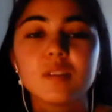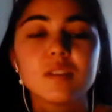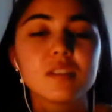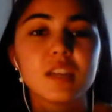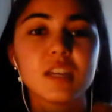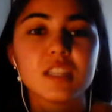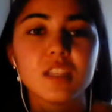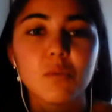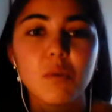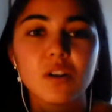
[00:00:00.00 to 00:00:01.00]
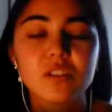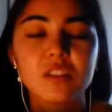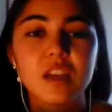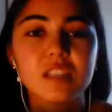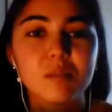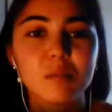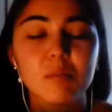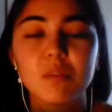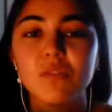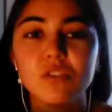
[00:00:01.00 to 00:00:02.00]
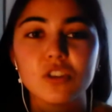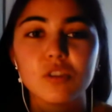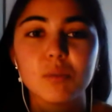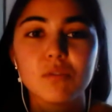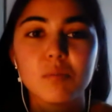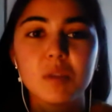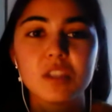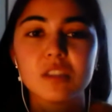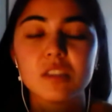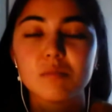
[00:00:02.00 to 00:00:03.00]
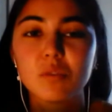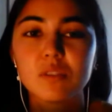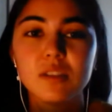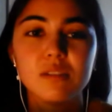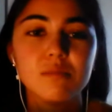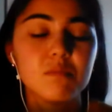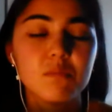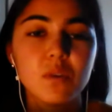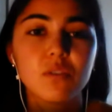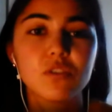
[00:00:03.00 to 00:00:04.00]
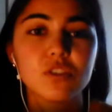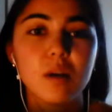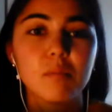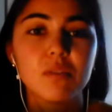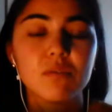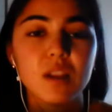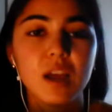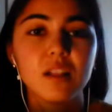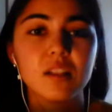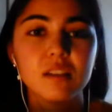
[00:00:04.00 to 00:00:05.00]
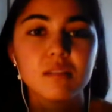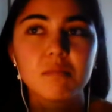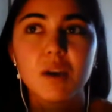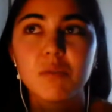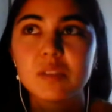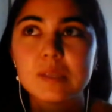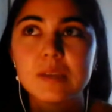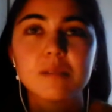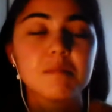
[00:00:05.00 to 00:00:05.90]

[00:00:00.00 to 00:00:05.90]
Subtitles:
testing the waters in that sometime in the future. But for me, it's mostly Photoshop and Finale, I would say.